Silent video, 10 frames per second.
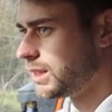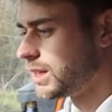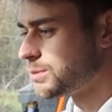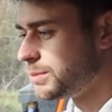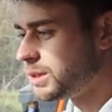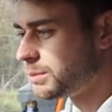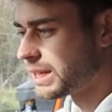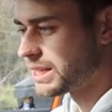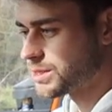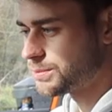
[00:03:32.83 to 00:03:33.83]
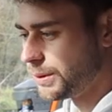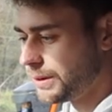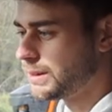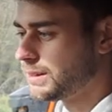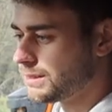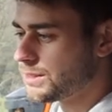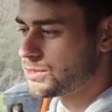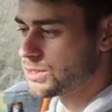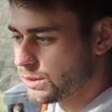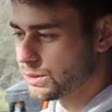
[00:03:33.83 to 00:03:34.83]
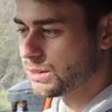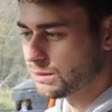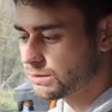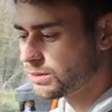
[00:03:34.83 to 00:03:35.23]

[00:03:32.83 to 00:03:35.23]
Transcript: It's minimalist, but there's still